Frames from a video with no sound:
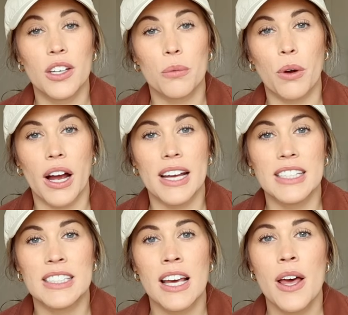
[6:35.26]
good
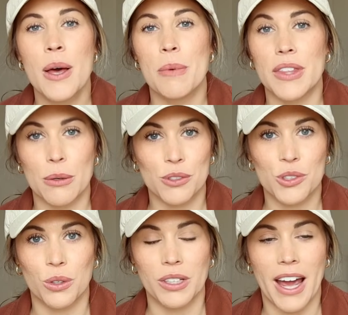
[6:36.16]
price, but they were
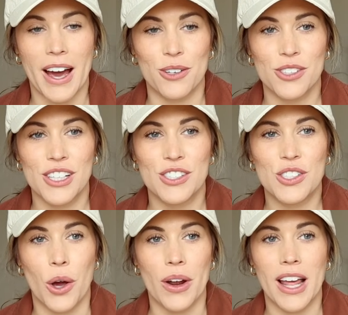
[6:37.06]
sold out.
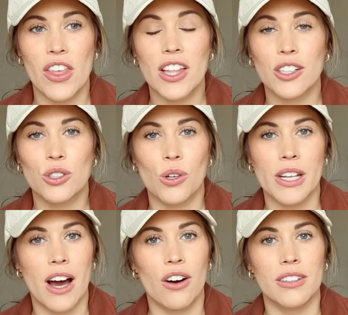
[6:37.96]
So, and I think they're sold
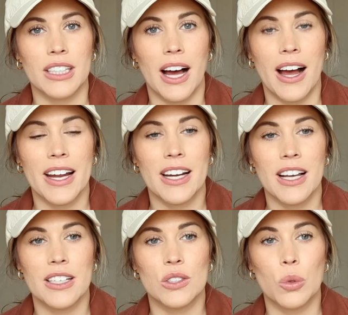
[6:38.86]
out online
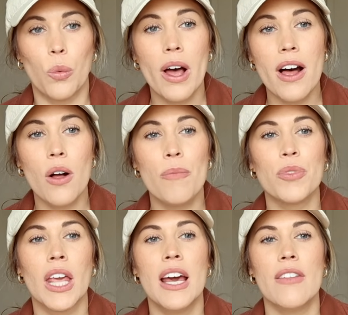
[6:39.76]
as well.
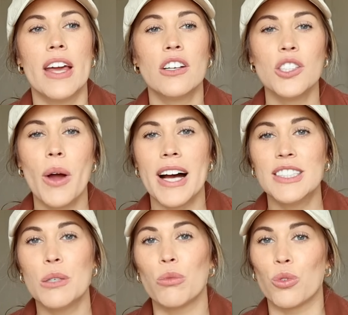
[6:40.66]
They also had
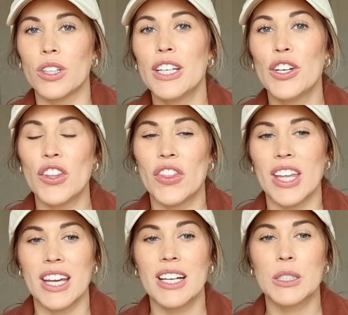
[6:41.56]
some really good
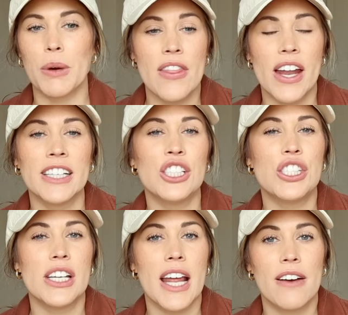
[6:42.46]
things that I just
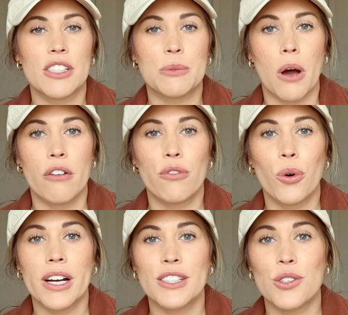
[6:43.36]
didn't have a spot
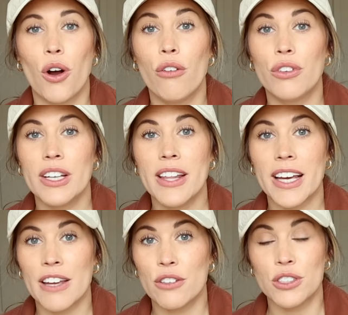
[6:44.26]
for it. So hopefully that
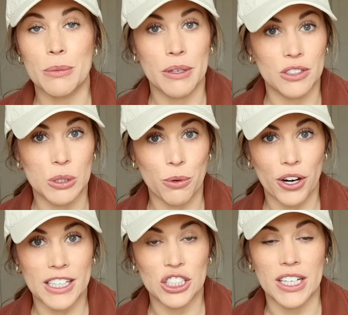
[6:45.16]
gave you some
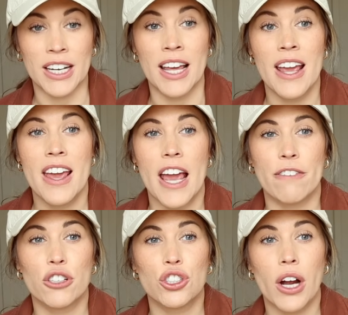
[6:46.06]
inspiration.
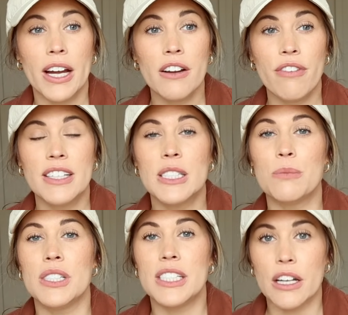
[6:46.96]
If you're trying to find
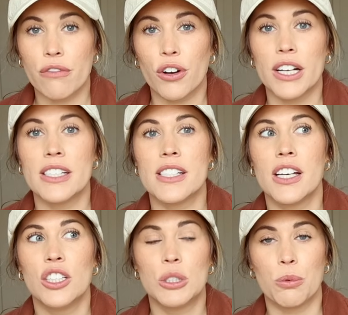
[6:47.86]
some different
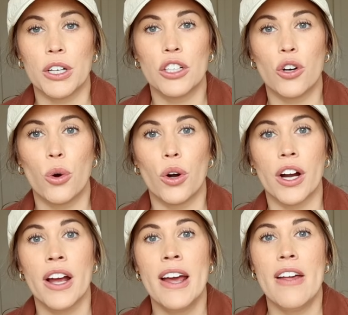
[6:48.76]
spring
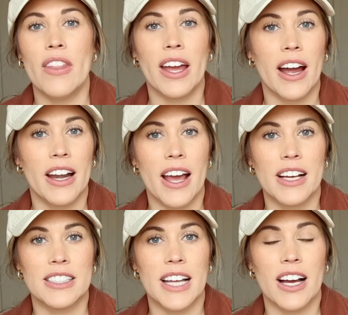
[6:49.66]
decor that kind of
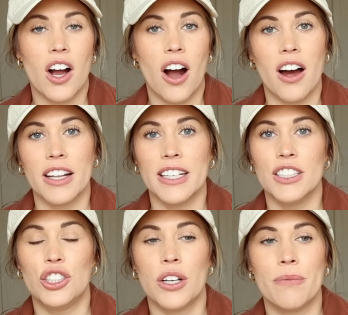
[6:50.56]
has that
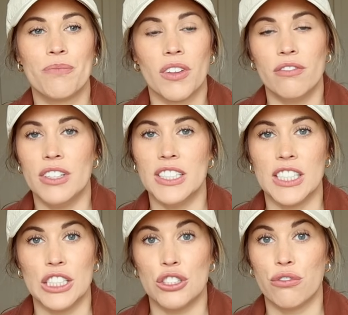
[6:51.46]
cottage
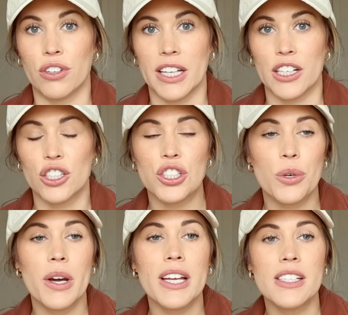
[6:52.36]
vintage flair
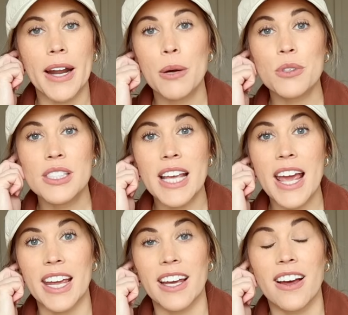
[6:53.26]
to it. But I will
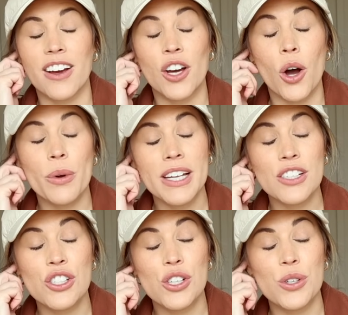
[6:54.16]
say, going
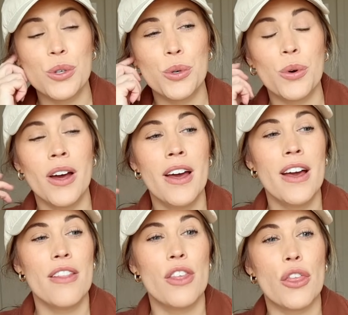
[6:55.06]
to
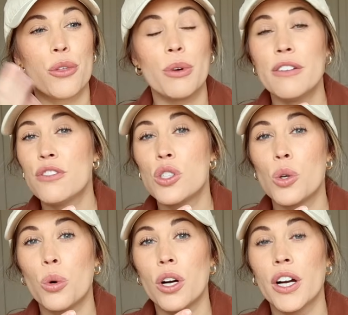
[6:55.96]
the thrift
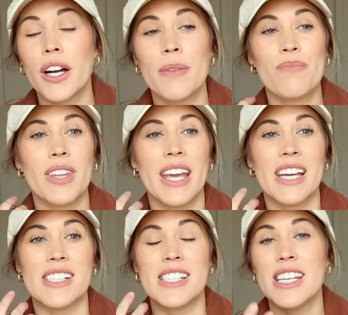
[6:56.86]
store,
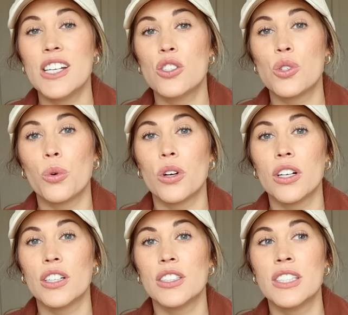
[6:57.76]
antique
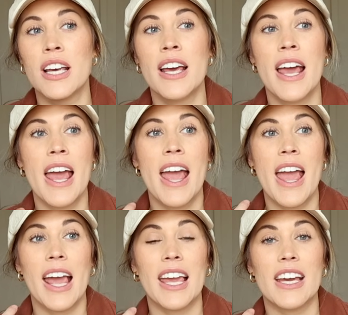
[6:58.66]
stores,
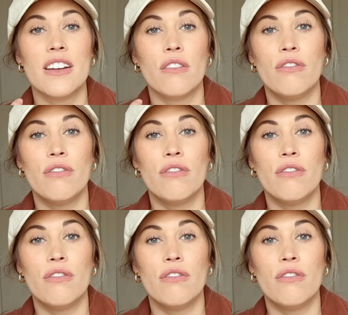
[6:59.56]
and